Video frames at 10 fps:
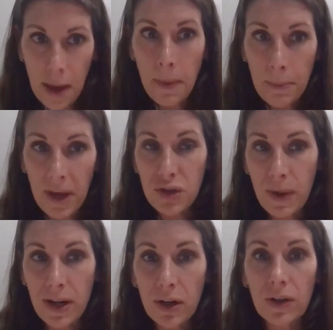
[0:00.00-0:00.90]
a much
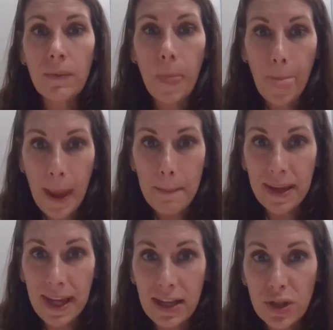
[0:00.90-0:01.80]
better
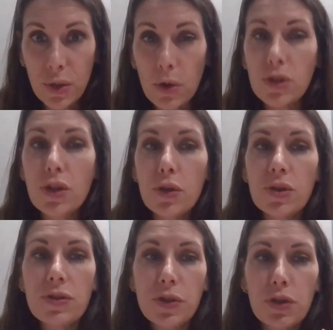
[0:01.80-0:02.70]
NPS score. So
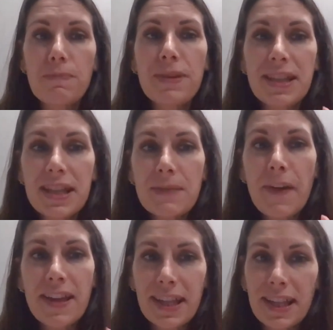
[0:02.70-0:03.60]
there's
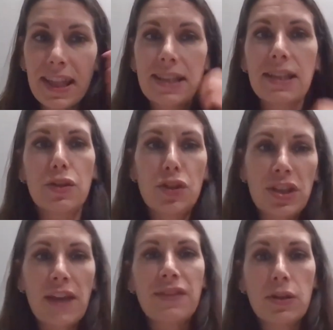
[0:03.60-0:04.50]
business-facing things that you
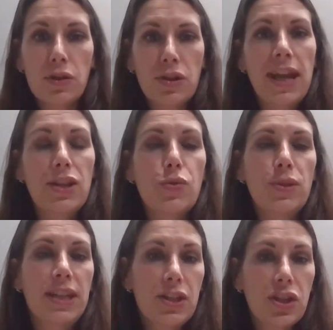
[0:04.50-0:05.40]
just have to understand
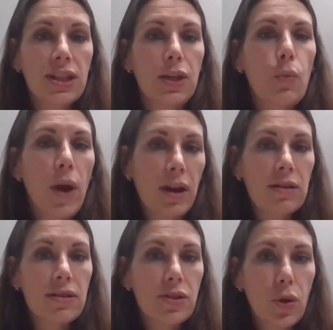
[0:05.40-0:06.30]
strategically.
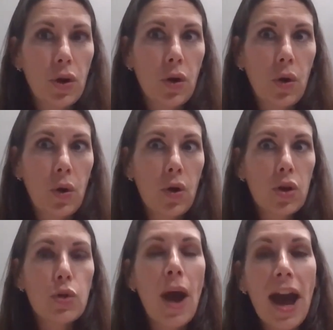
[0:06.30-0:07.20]

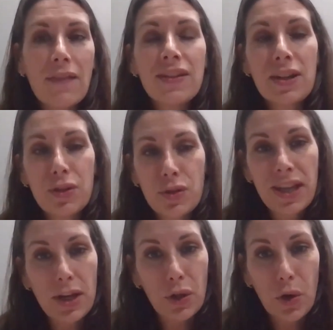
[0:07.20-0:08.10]
You have to
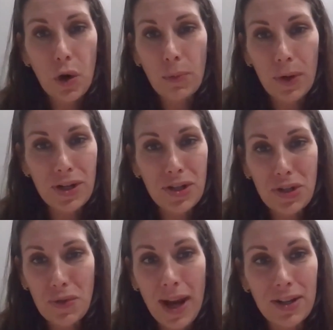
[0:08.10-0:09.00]
understand your corporation
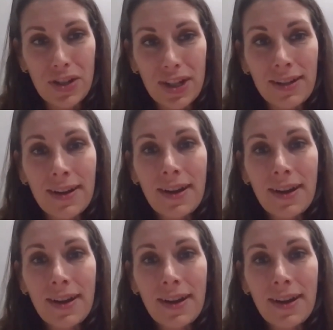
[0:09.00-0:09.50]
strategy.